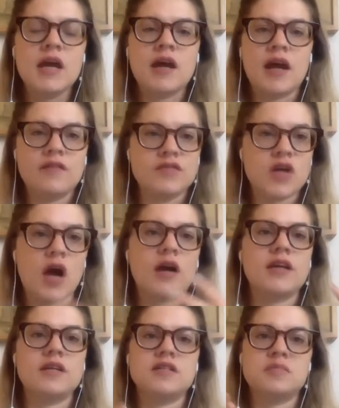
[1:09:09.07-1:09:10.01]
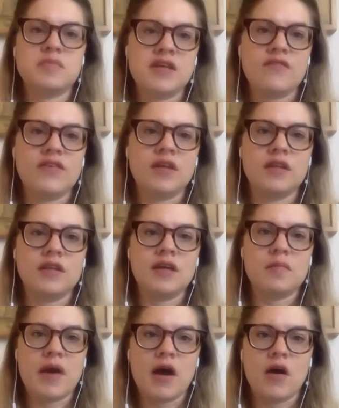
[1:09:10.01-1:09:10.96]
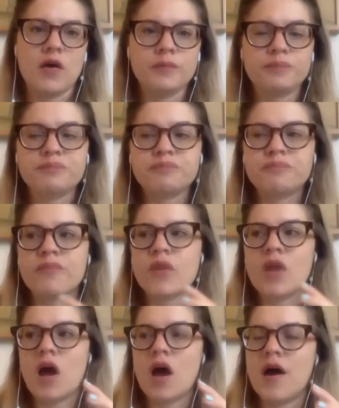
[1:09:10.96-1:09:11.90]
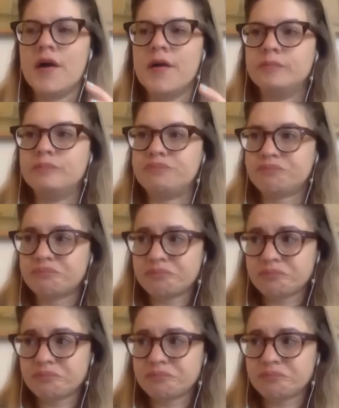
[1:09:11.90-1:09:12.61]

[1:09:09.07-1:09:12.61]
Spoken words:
kind of talking specifically about you